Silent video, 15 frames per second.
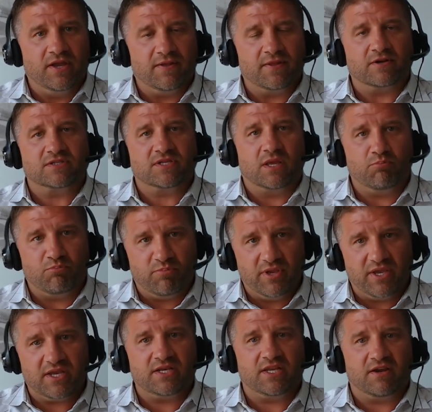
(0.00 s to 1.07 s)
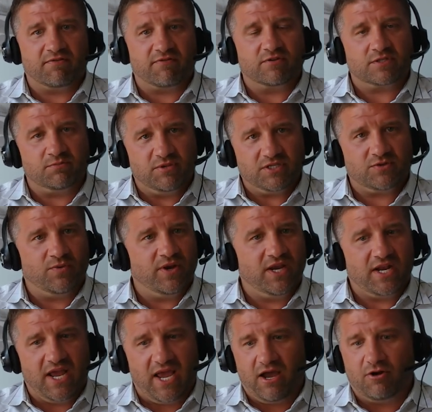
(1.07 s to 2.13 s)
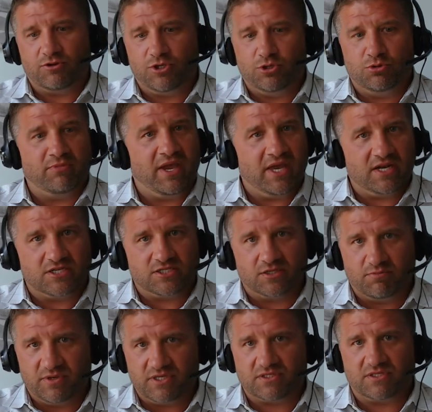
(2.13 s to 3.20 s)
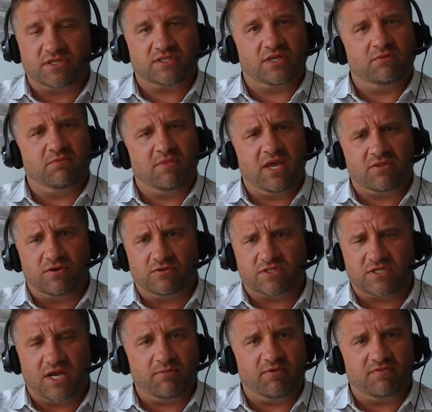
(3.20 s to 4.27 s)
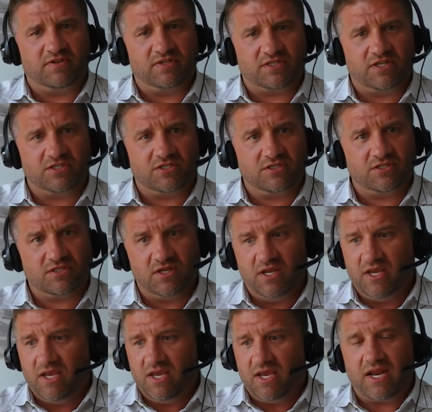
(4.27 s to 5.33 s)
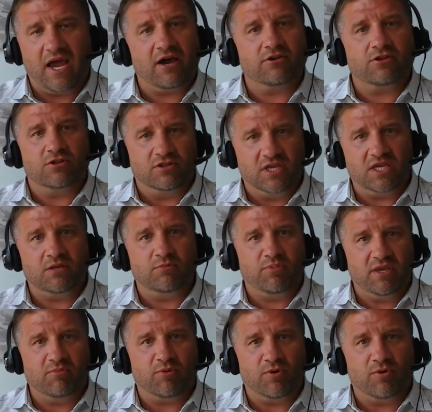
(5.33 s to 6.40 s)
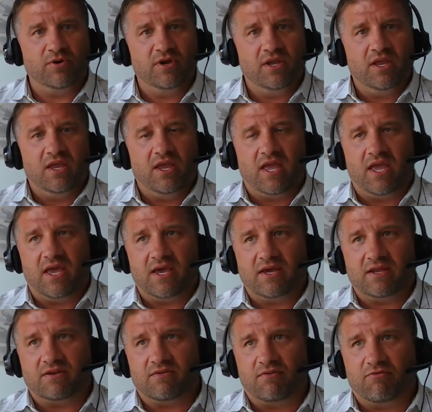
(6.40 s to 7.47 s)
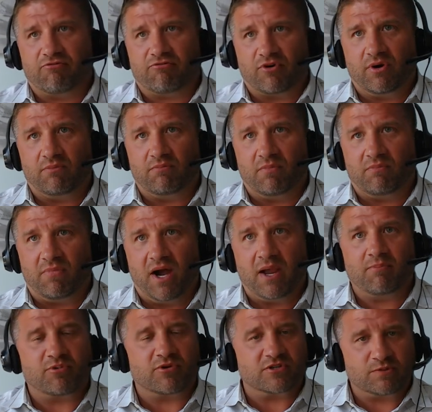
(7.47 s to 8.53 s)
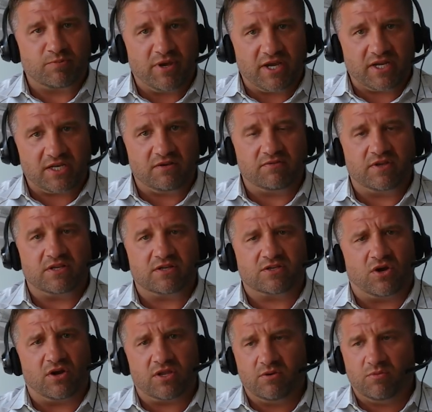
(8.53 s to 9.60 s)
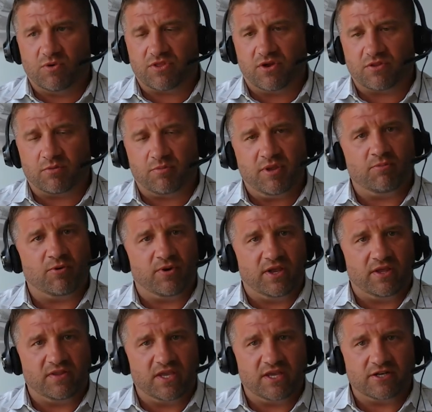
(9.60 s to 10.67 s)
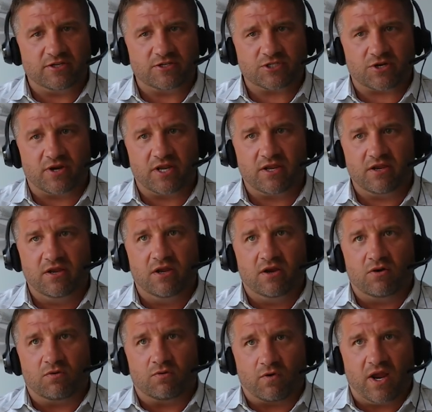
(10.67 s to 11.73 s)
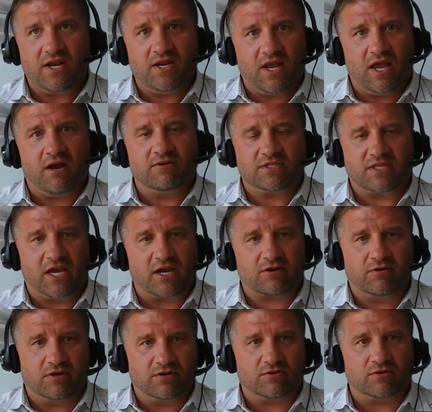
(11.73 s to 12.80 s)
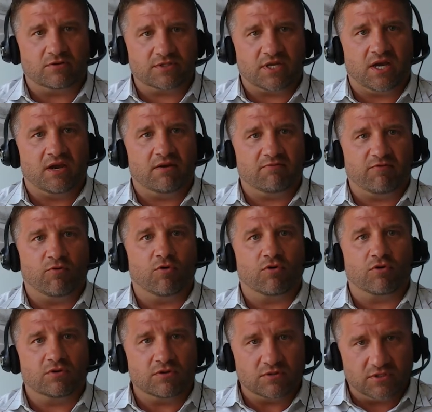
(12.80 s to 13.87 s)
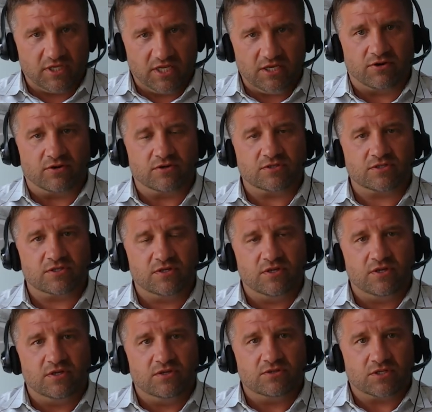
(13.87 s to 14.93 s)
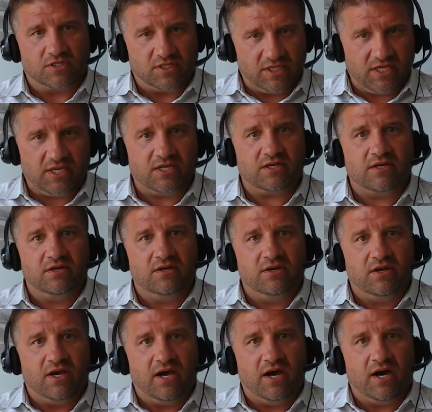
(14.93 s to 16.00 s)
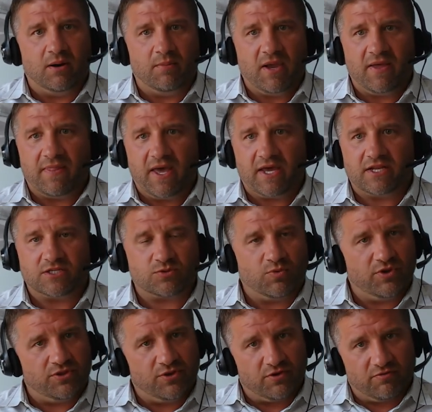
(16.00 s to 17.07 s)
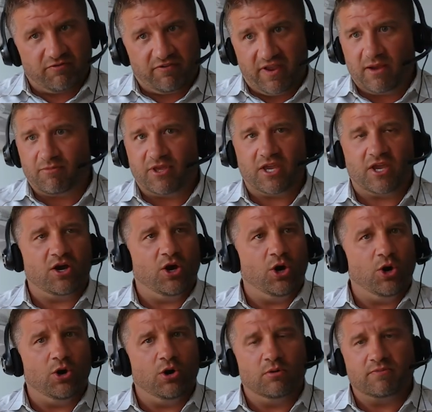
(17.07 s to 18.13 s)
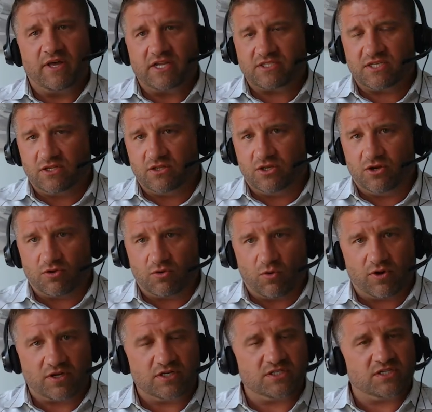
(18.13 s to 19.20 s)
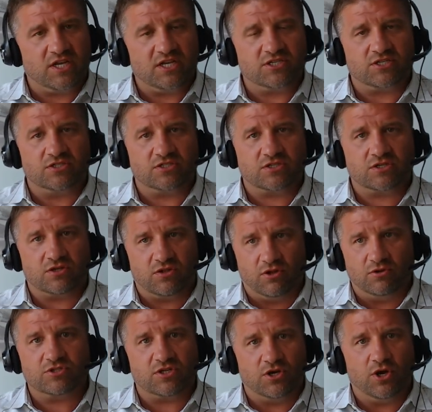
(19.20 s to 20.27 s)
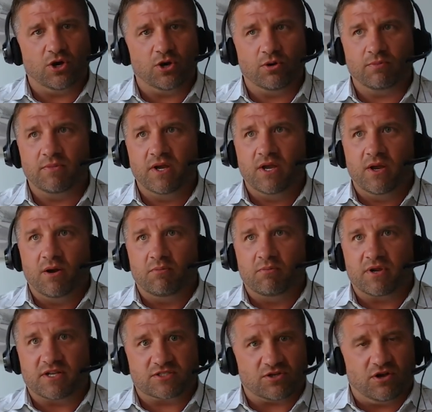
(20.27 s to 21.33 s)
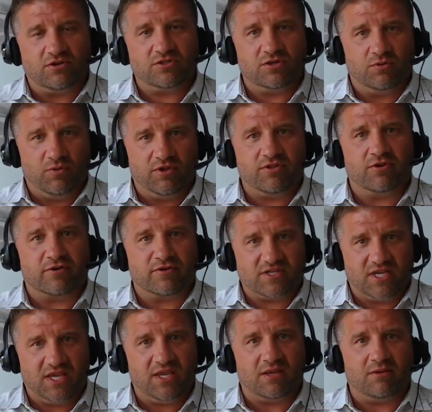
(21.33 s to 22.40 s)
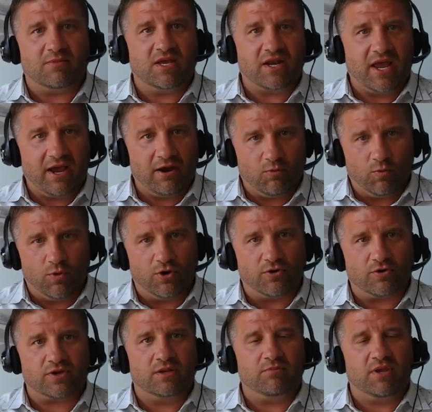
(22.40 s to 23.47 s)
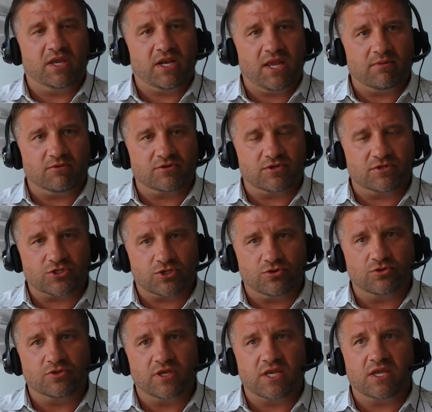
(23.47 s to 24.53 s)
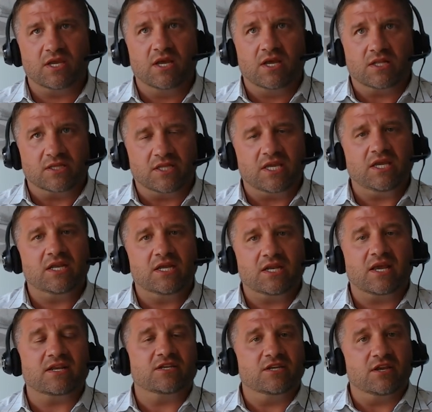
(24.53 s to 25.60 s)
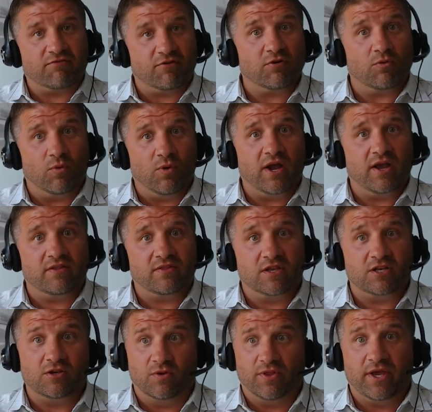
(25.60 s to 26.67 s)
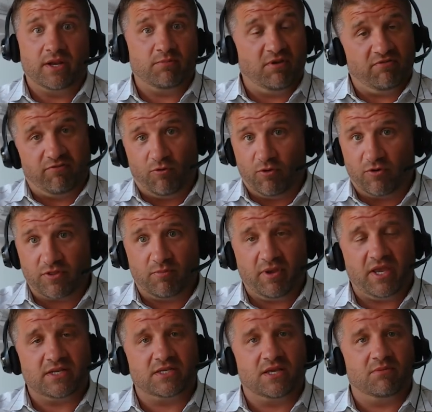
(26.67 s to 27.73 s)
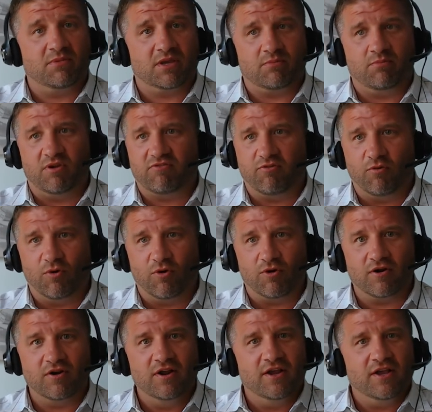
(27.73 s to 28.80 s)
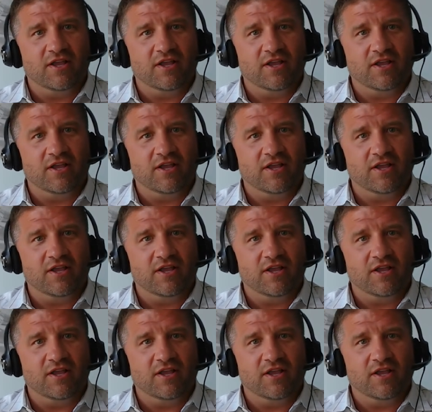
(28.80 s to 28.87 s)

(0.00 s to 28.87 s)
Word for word: And there's a big difference between how you manage a business and make those type of decisions and how you lead people. And from my perspective and talking with other people in the industry, right now is that critical time for leaders to lead. Um, and that is with your family at home, that's in the, your organizations close to home, but it's also with your team and at work and being able to truly lead in a different way than you led before the pandemic, before,